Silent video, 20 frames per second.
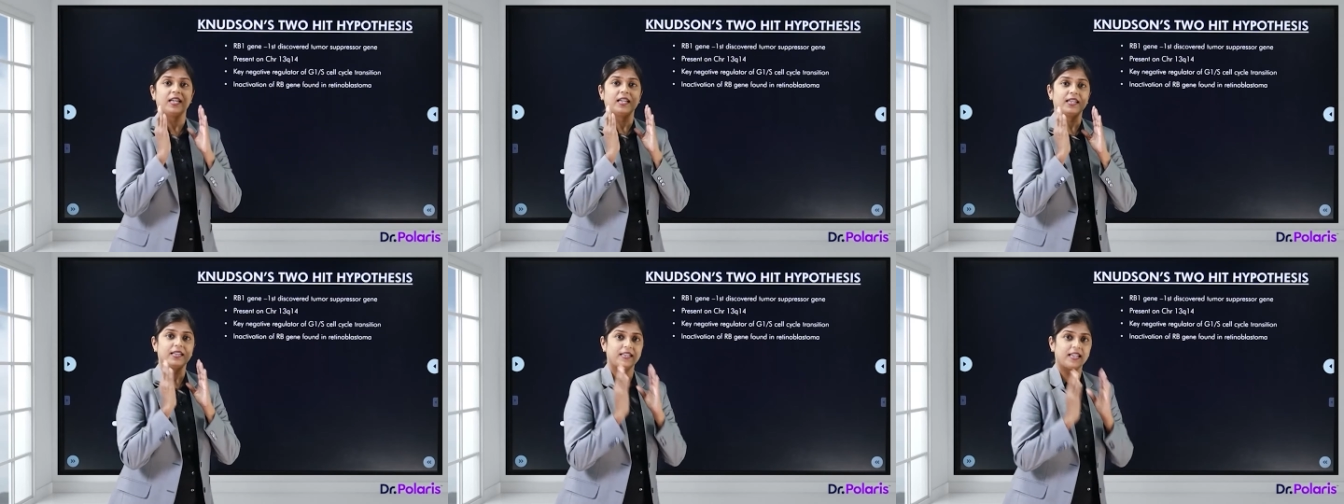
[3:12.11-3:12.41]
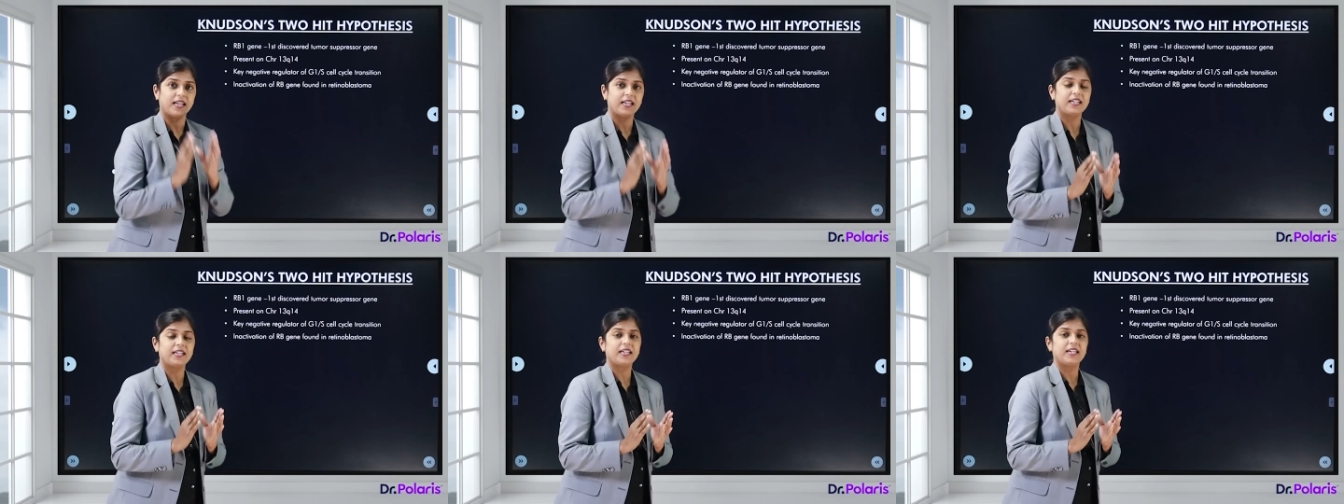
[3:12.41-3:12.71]

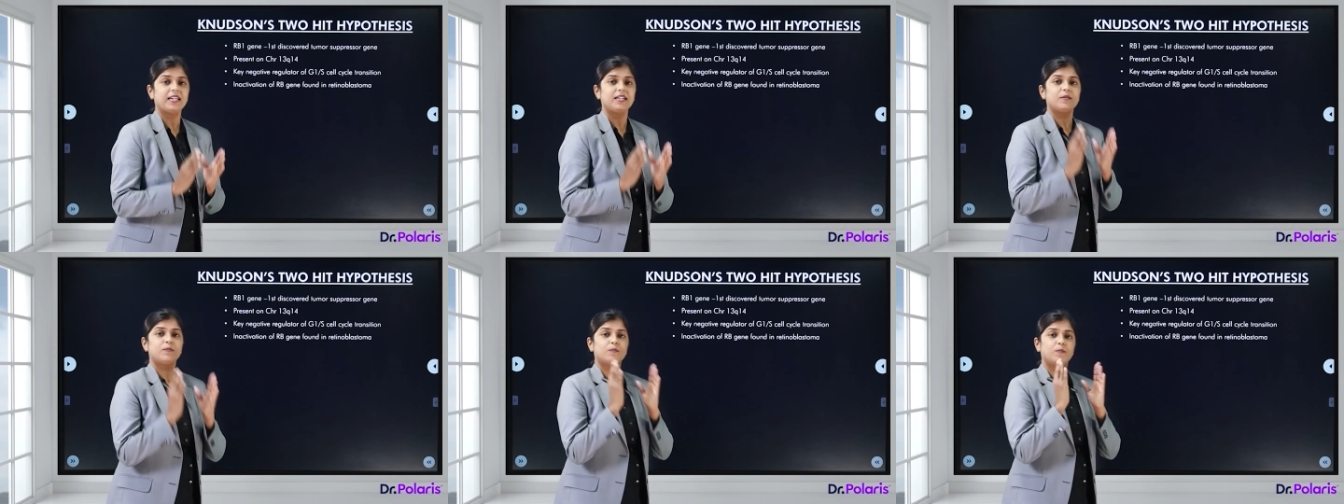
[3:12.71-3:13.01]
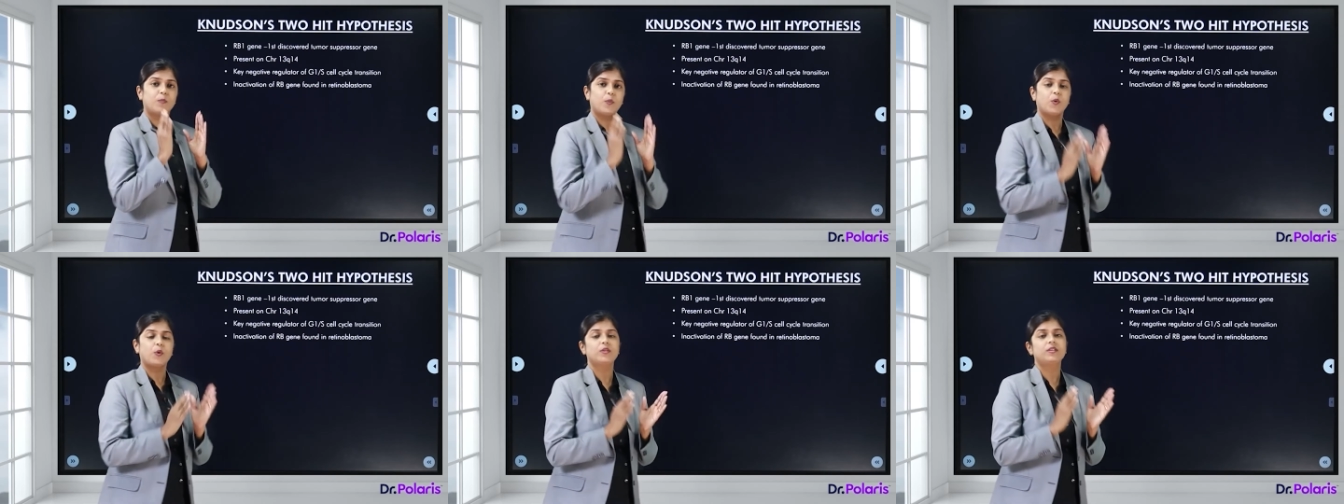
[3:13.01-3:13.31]
they need
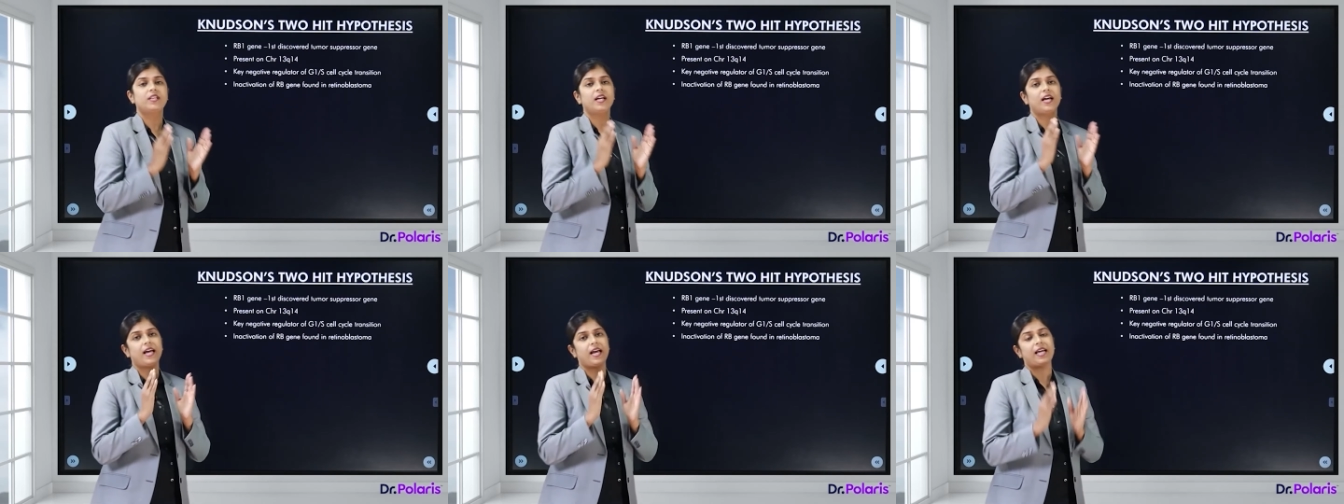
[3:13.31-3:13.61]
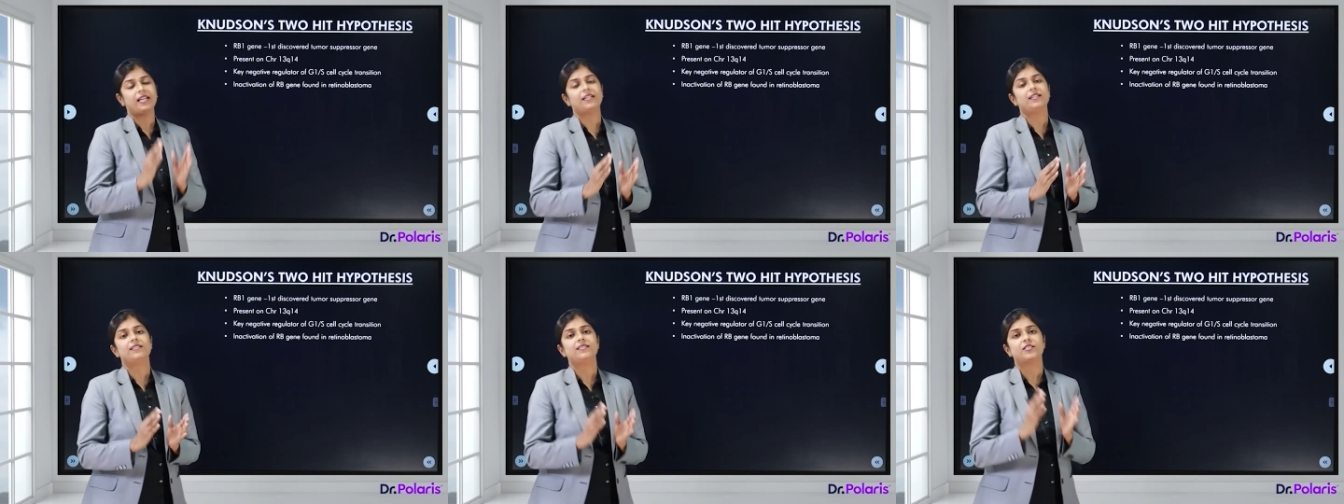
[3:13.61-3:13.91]
both the
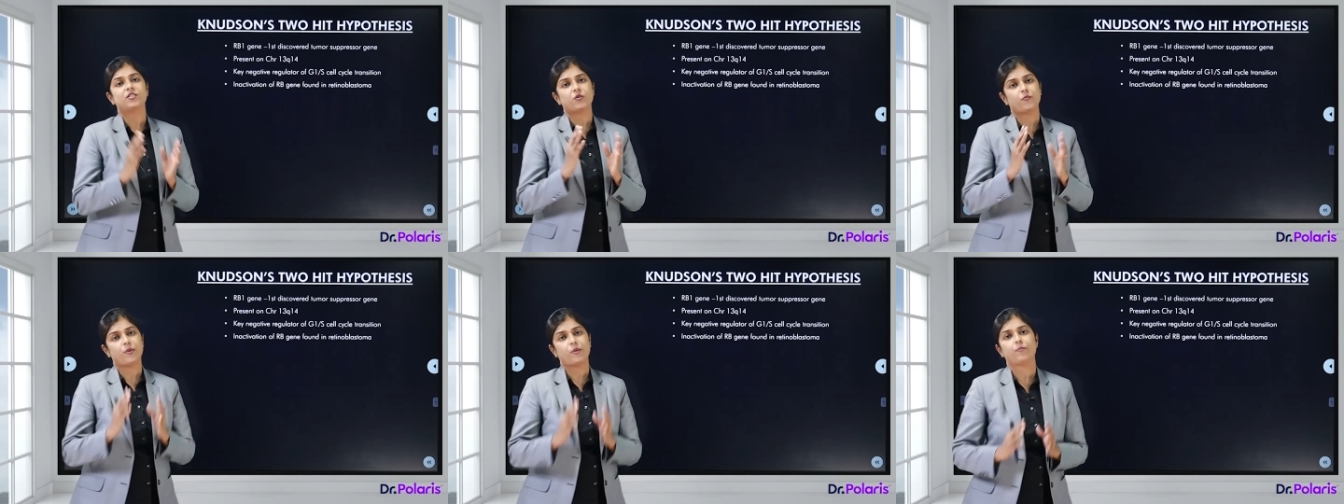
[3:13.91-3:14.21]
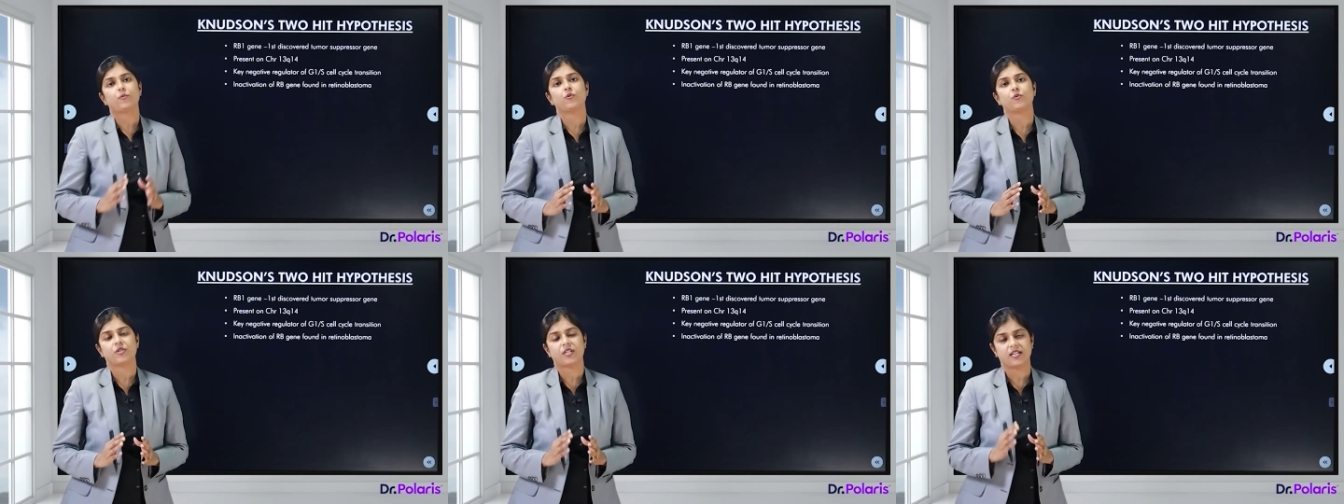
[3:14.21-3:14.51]
alleles to be
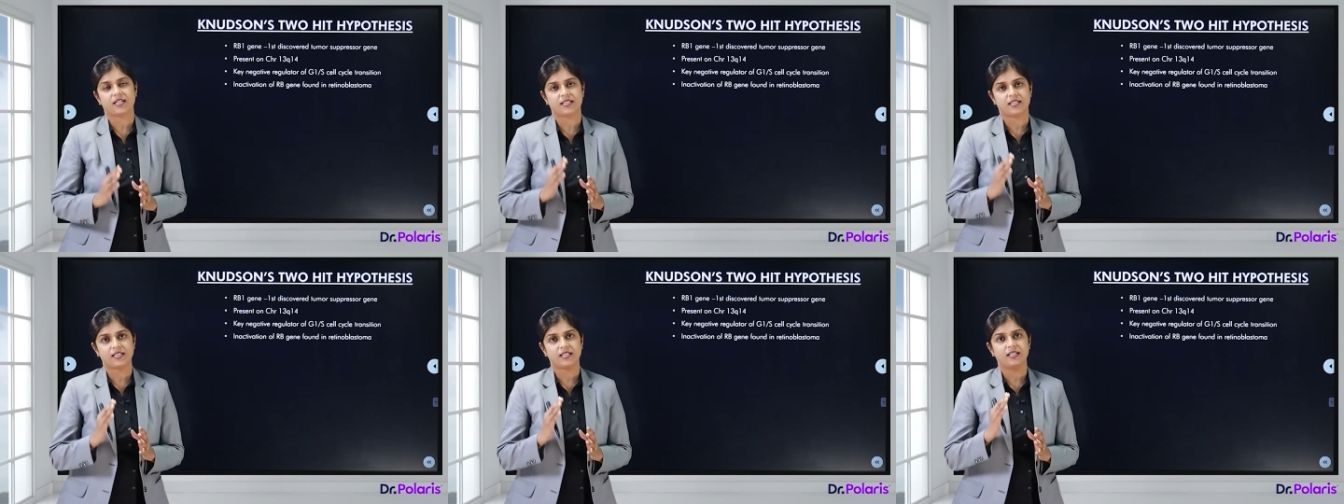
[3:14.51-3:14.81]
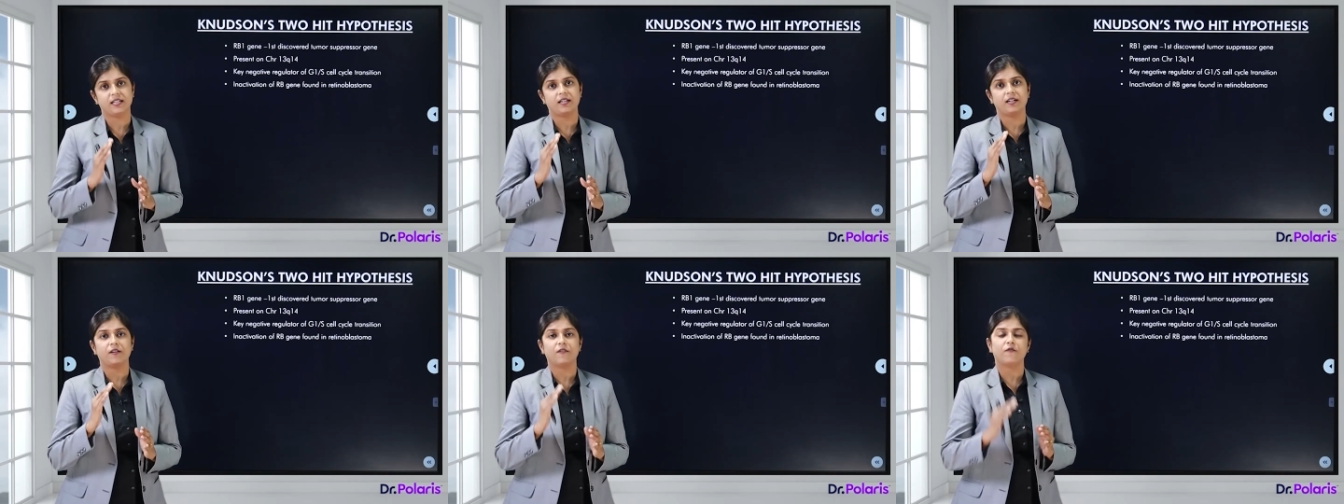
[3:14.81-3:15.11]
mutated
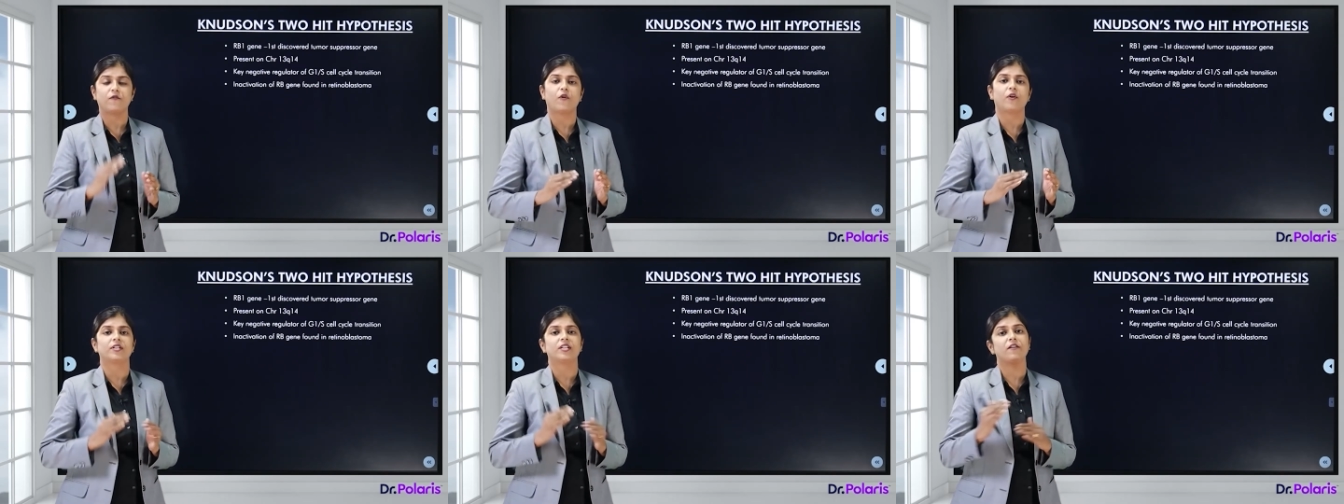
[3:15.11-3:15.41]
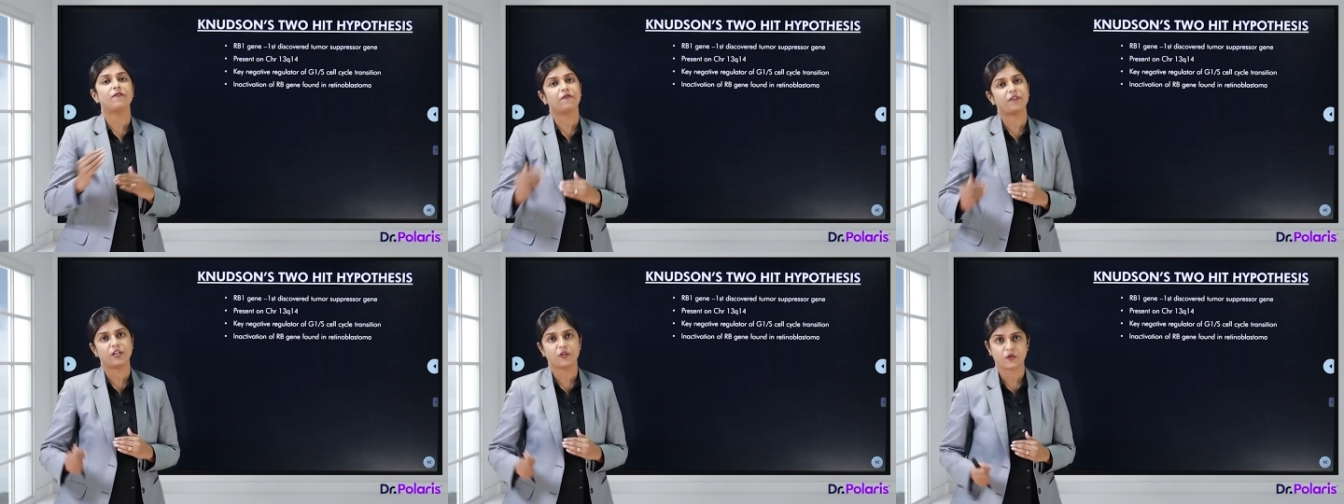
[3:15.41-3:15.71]
for the
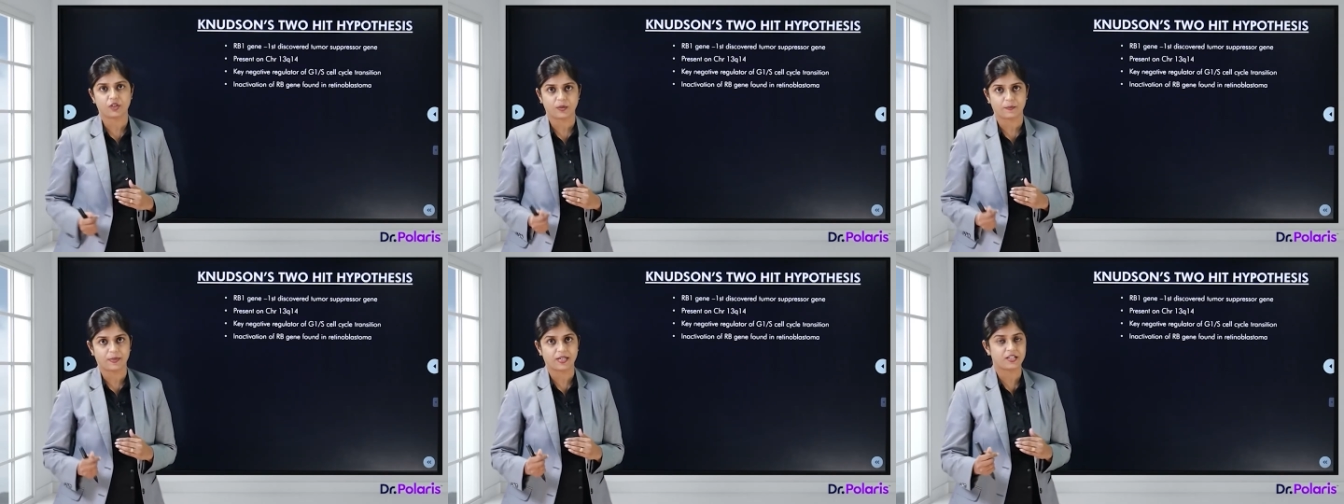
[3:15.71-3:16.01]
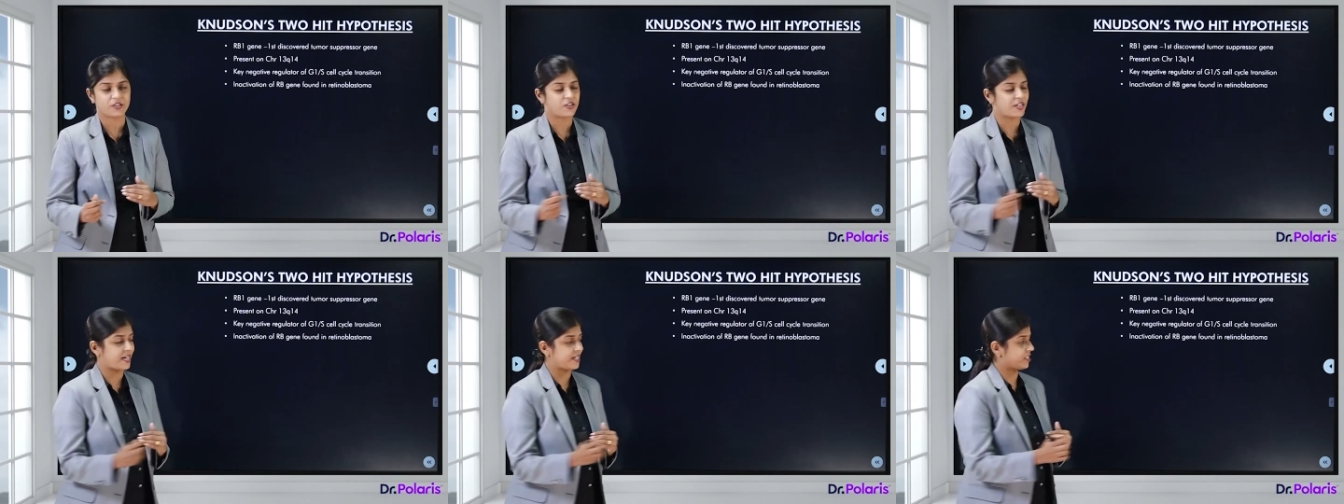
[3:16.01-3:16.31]
phenotypic
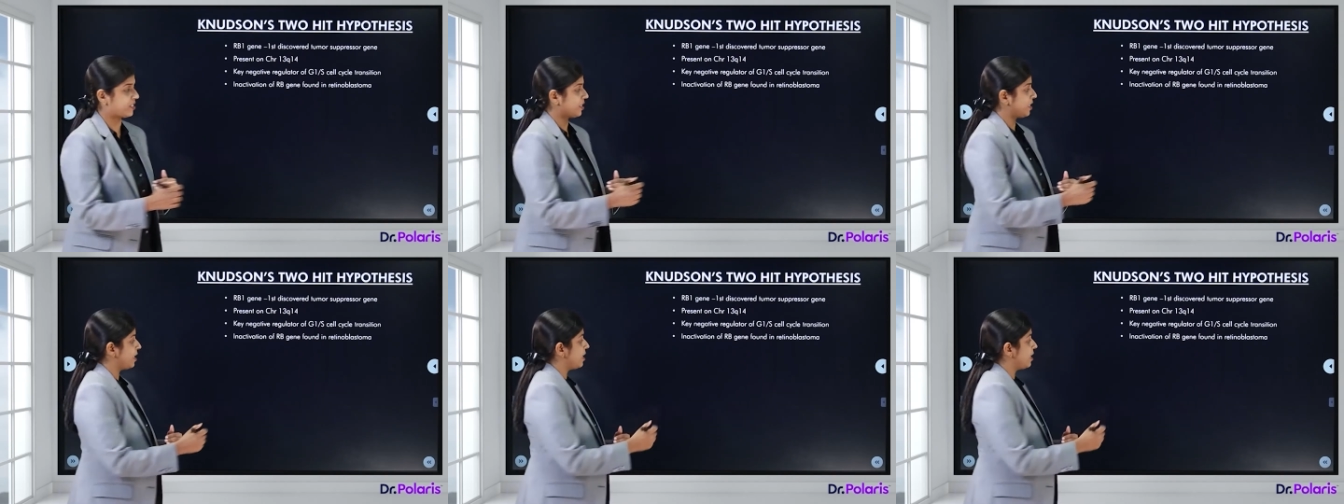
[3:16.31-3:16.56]
change.